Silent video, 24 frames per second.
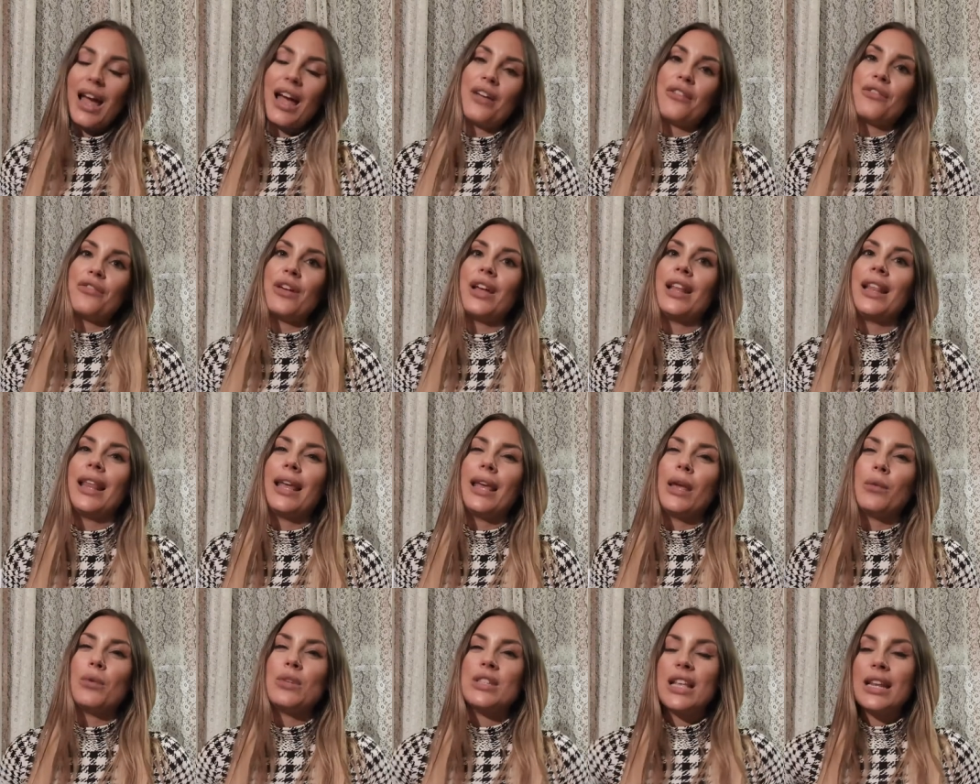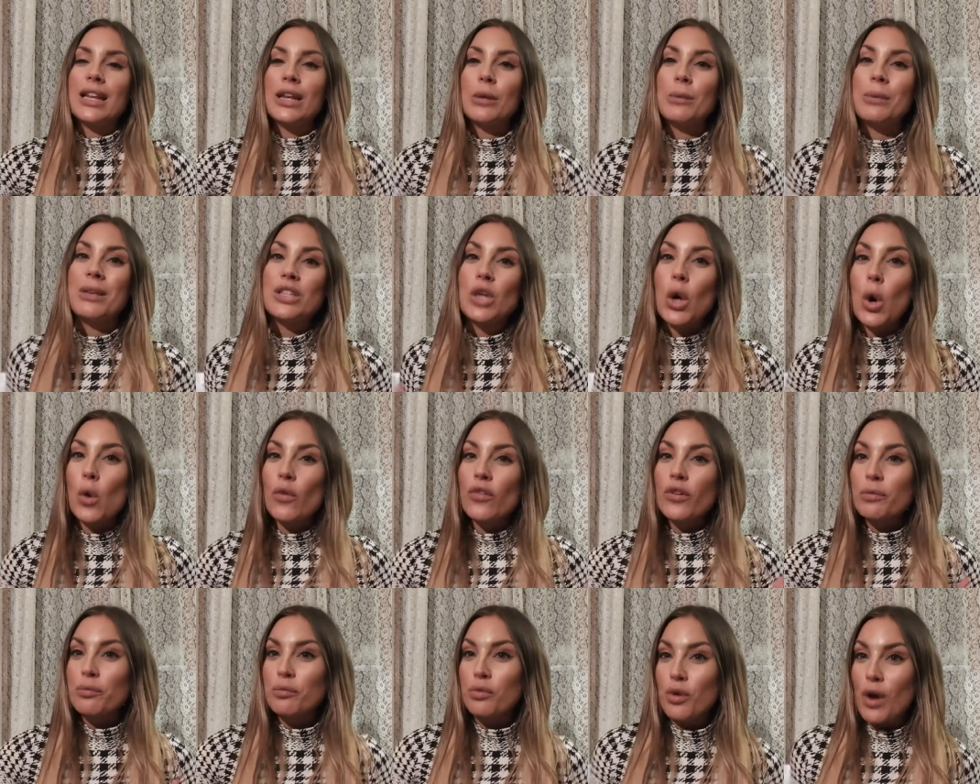I felt like it was a little bit
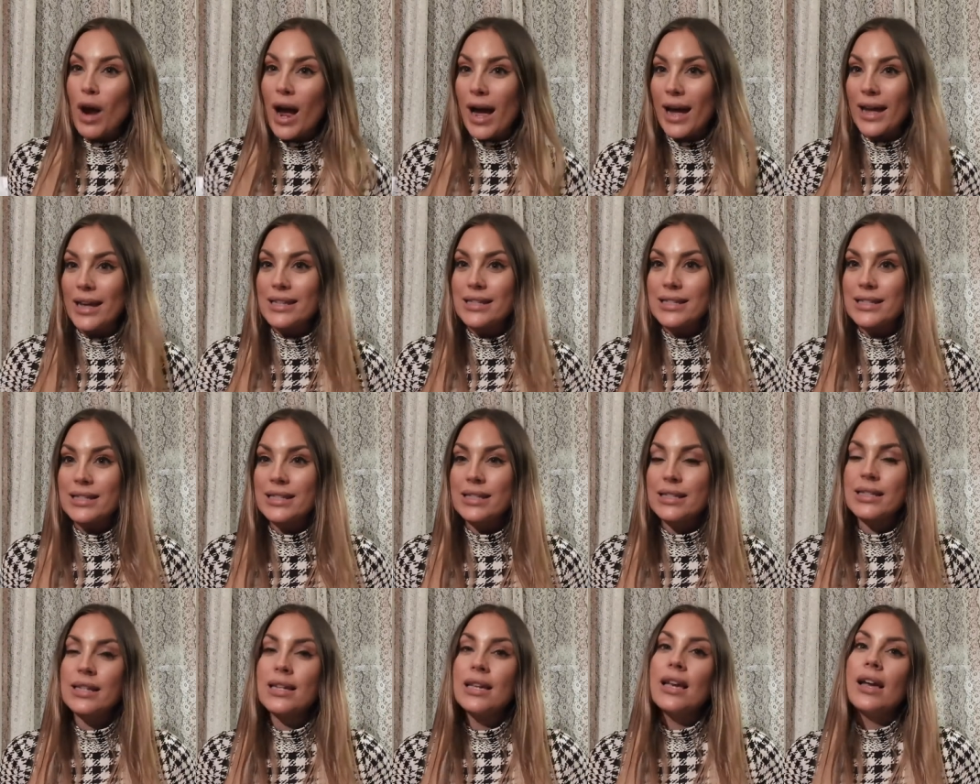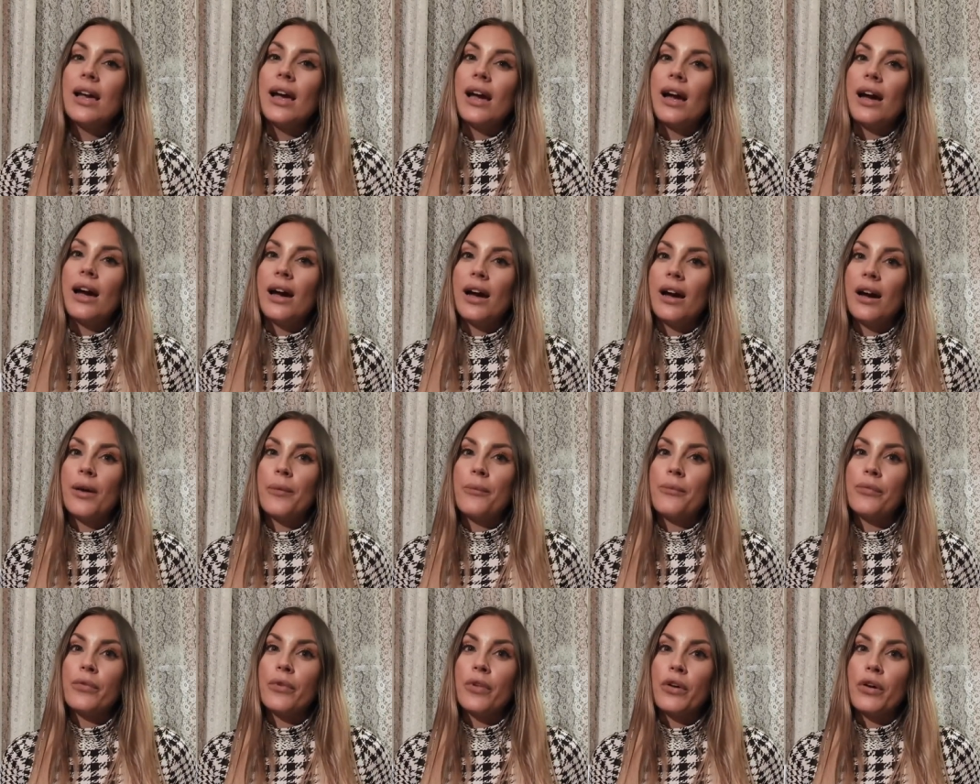overpriced
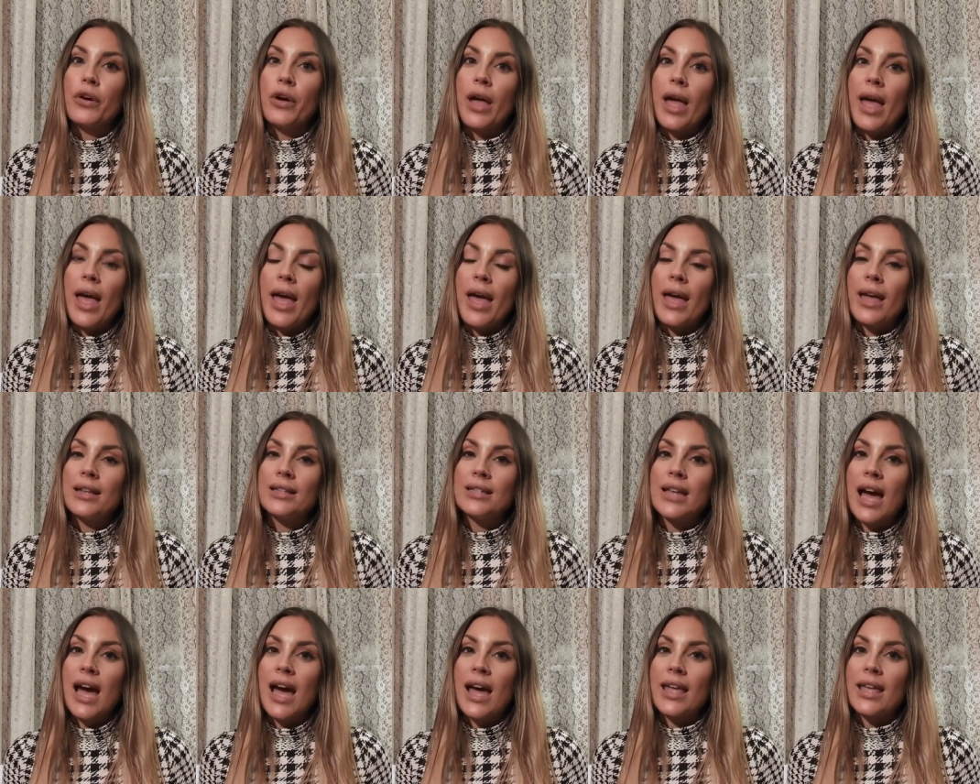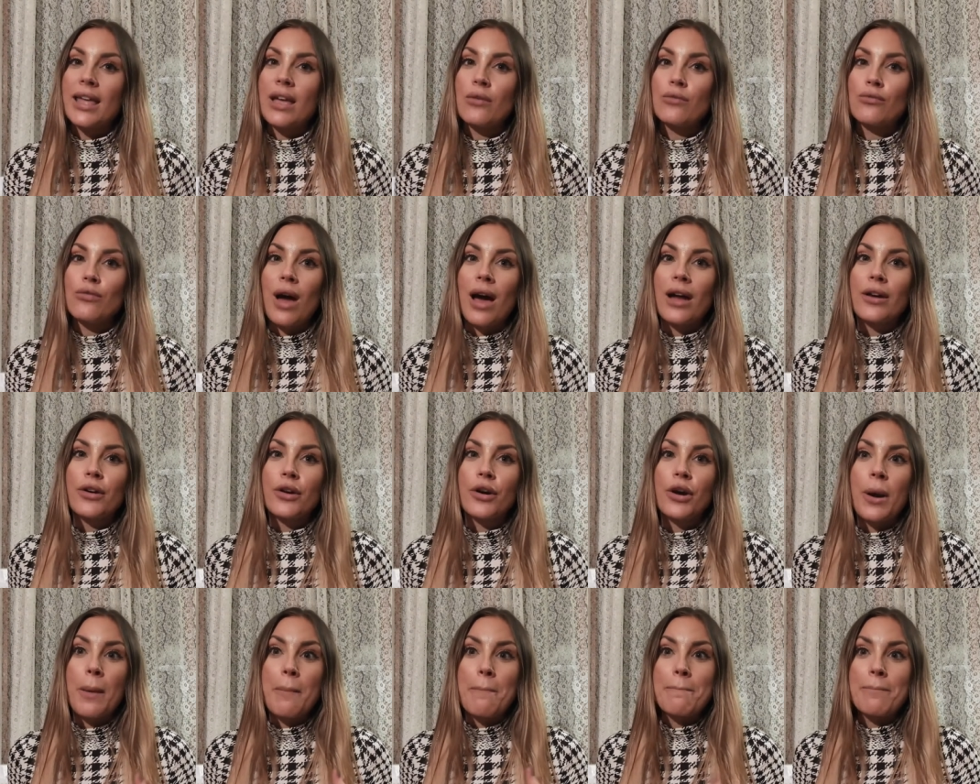um, and I
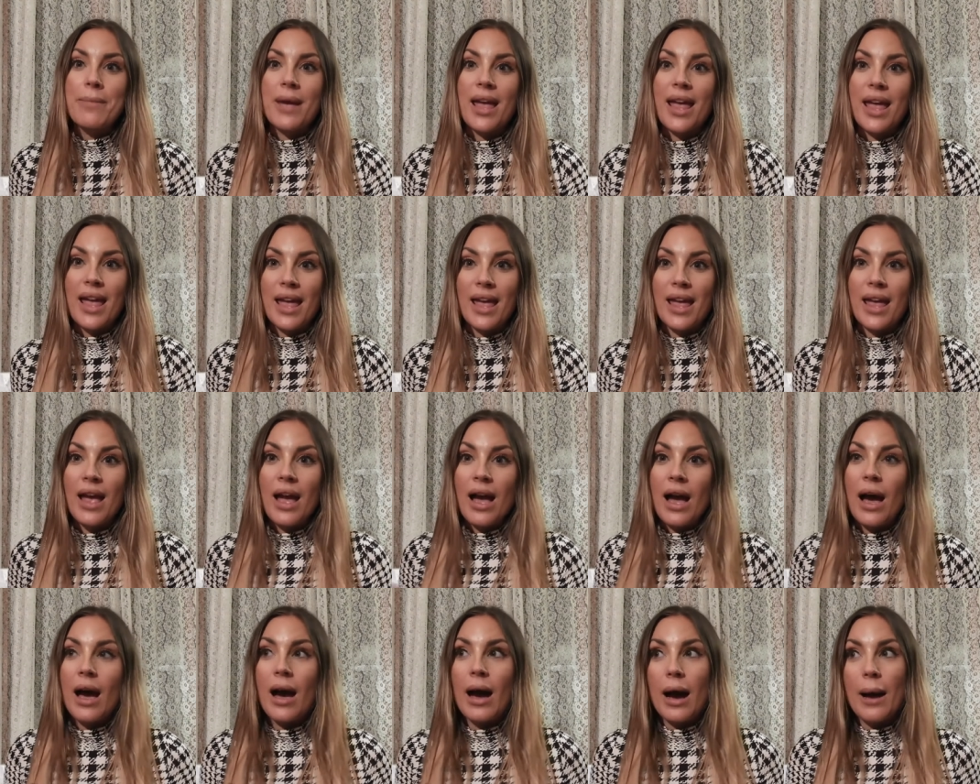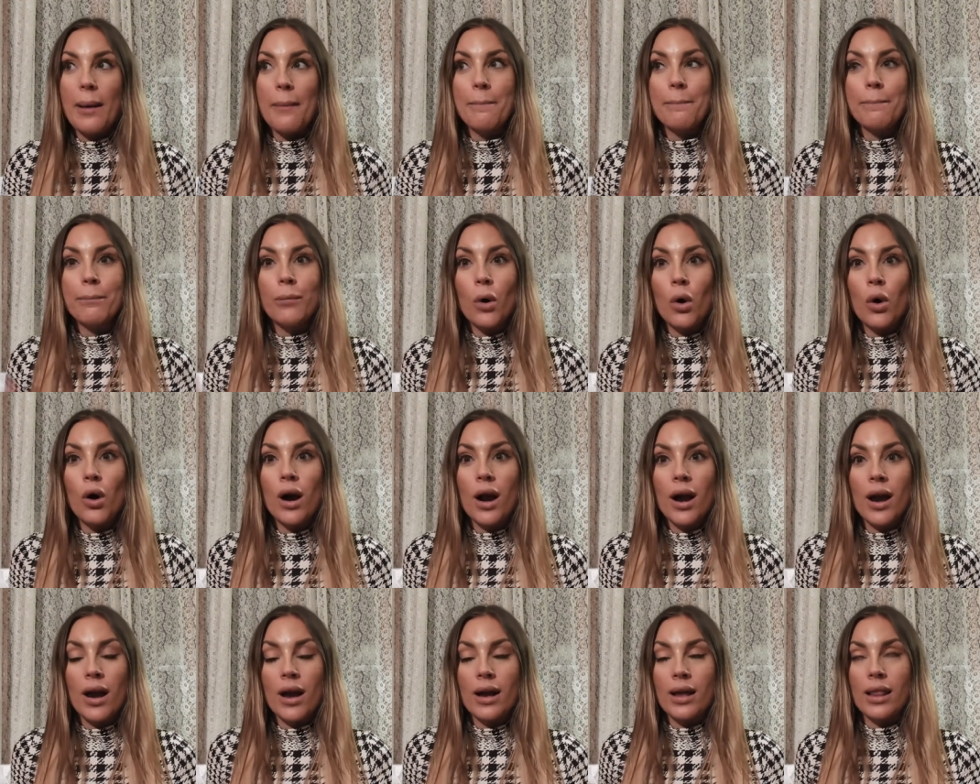rather pay
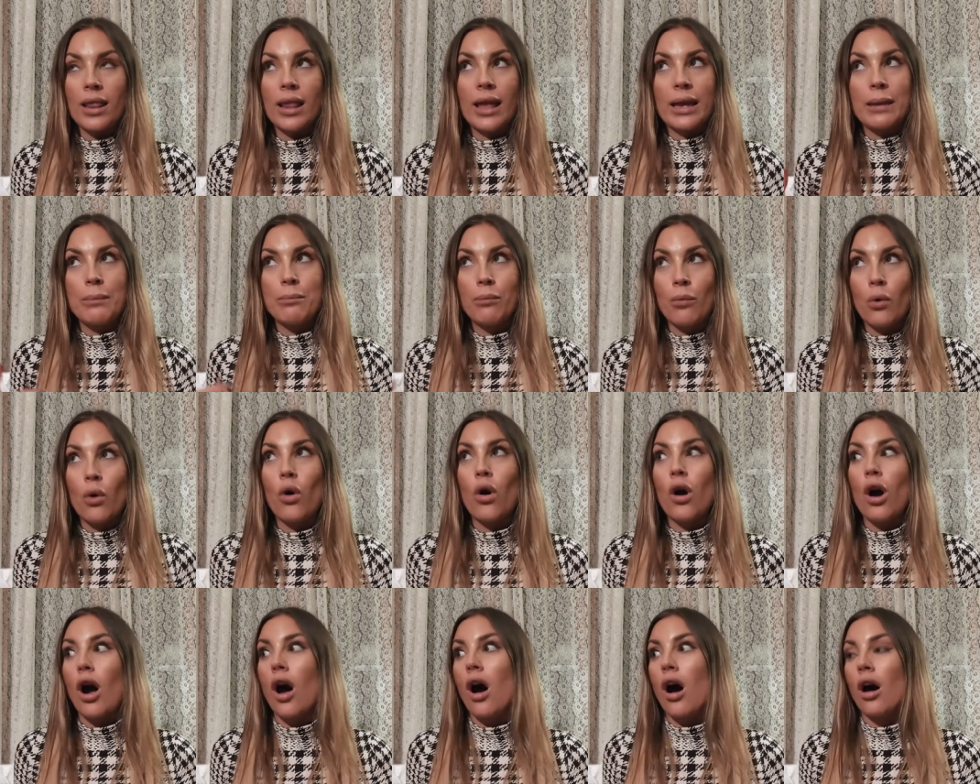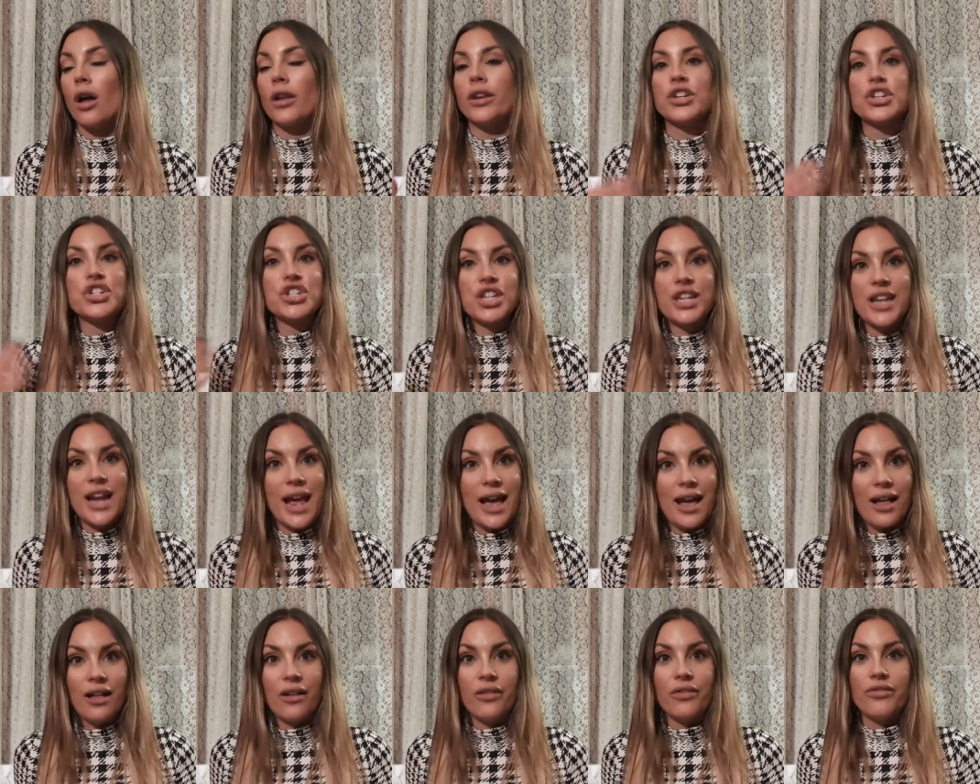more like more on
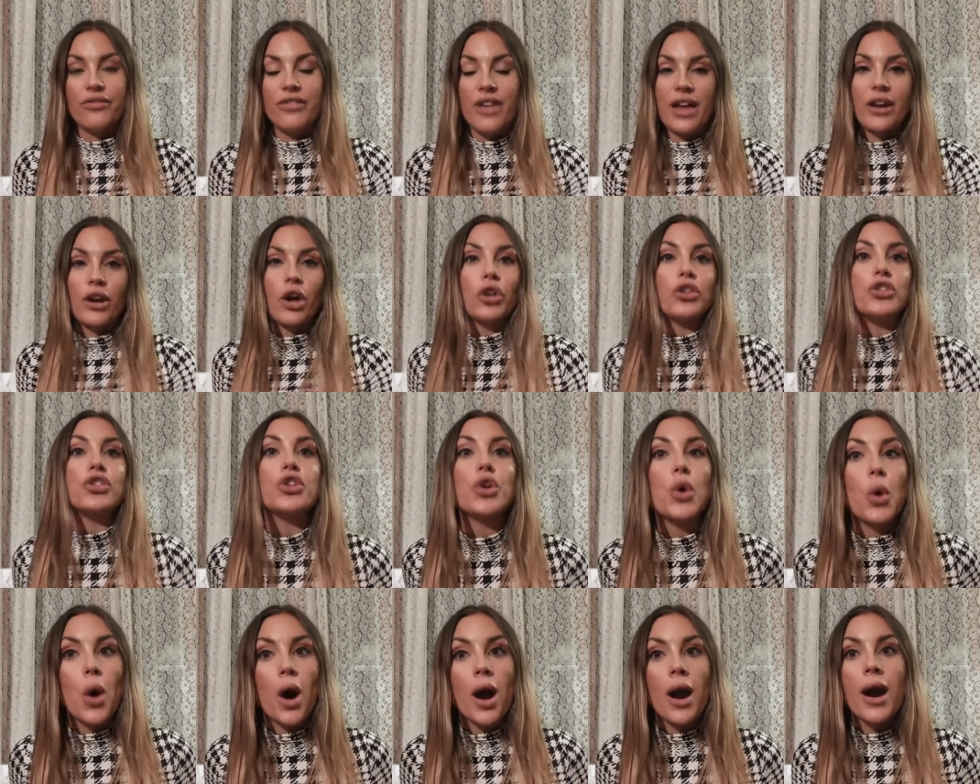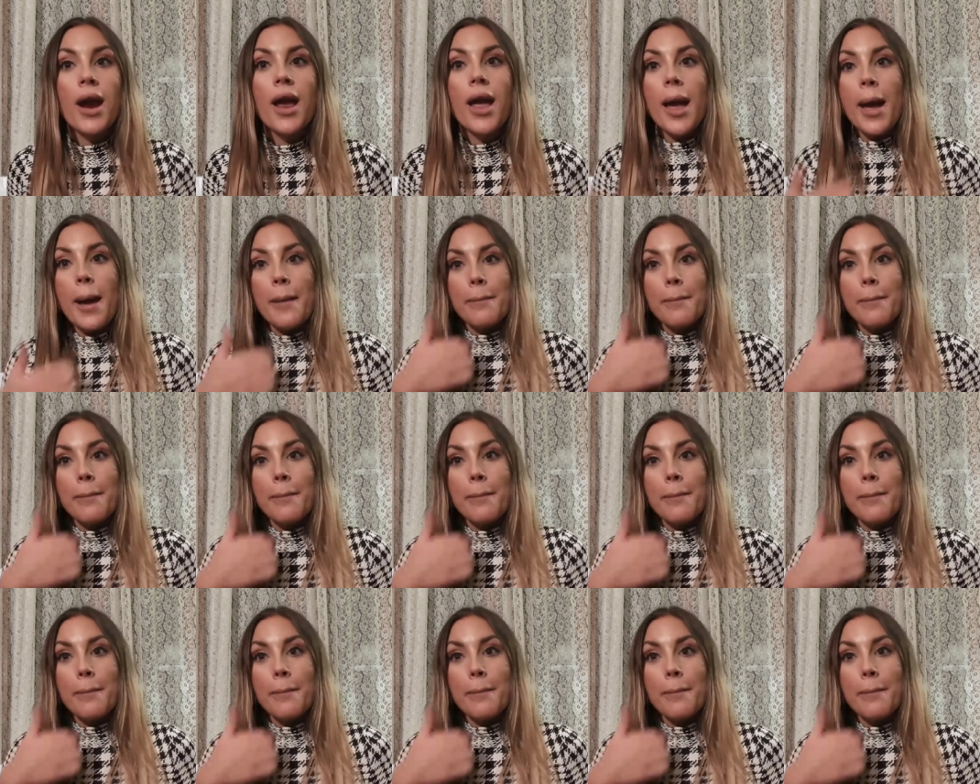Chanel than on Dior.